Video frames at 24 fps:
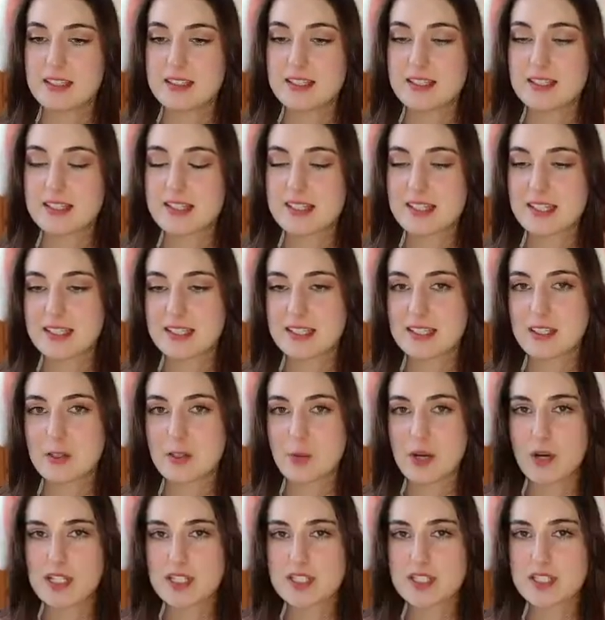this is like a
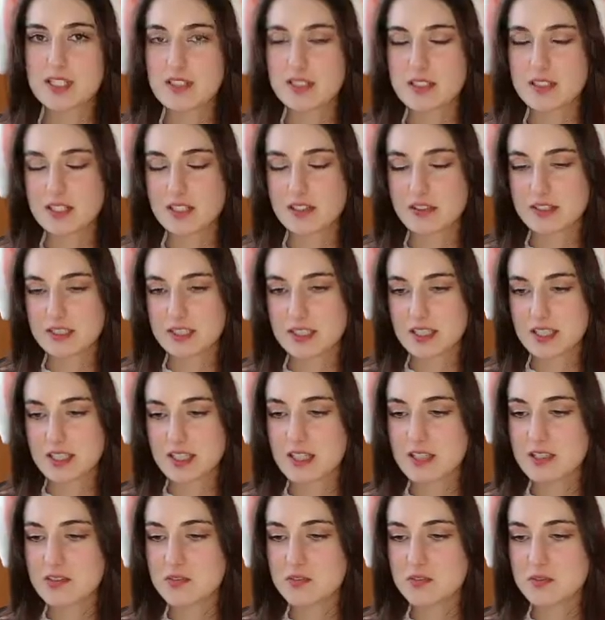Quentin
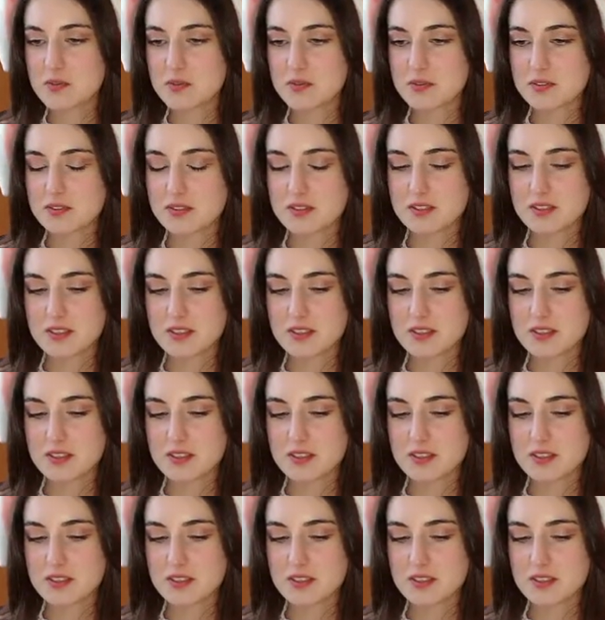Tarantino